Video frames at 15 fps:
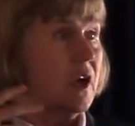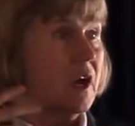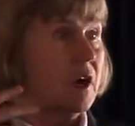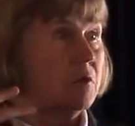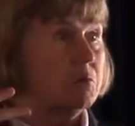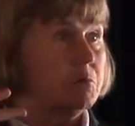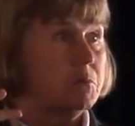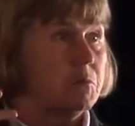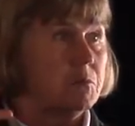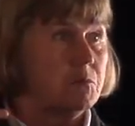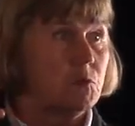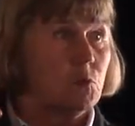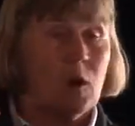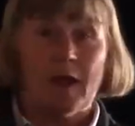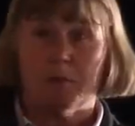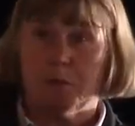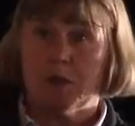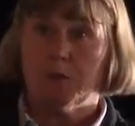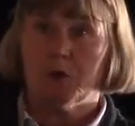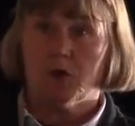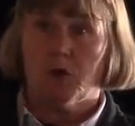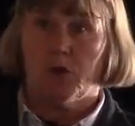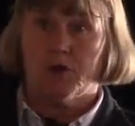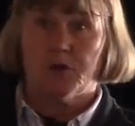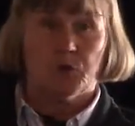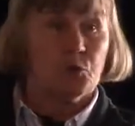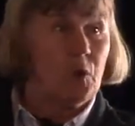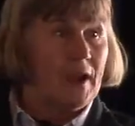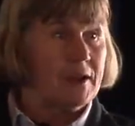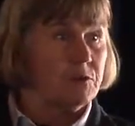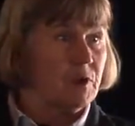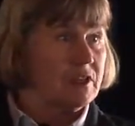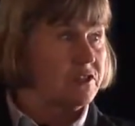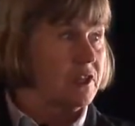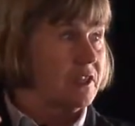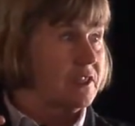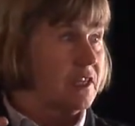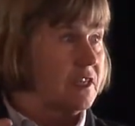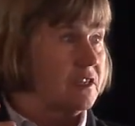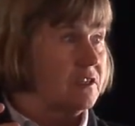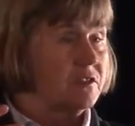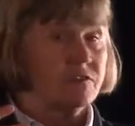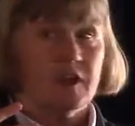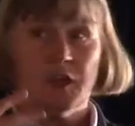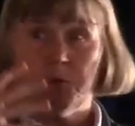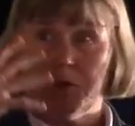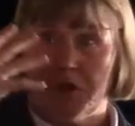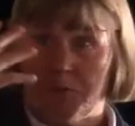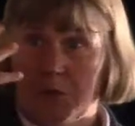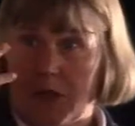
um, white people going through white racial identity development